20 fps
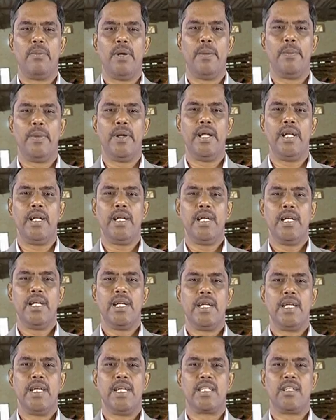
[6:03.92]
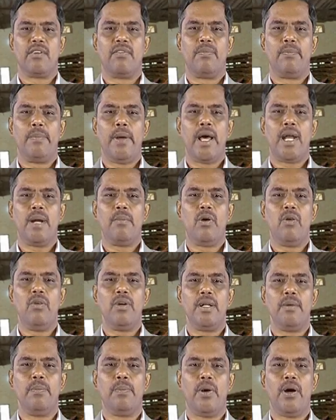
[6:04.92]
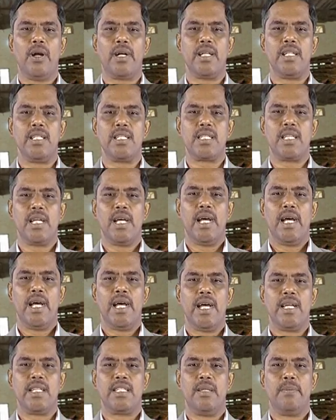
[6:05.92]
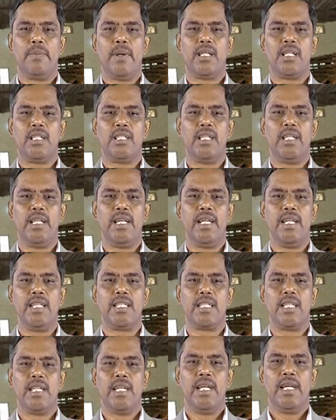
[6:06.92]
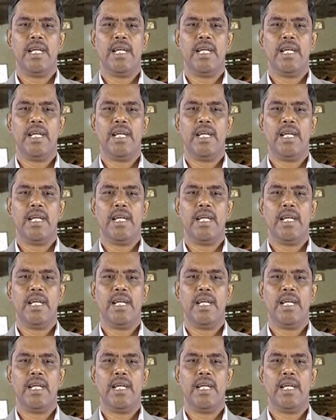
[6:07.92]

pebrine is of paramount importance as the pathogen is